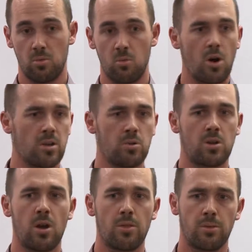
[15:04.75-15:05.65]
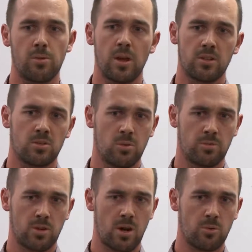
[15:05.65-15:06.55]
why you would go through that sort of
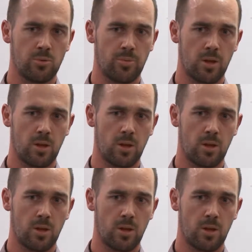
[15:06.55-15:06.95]
trouble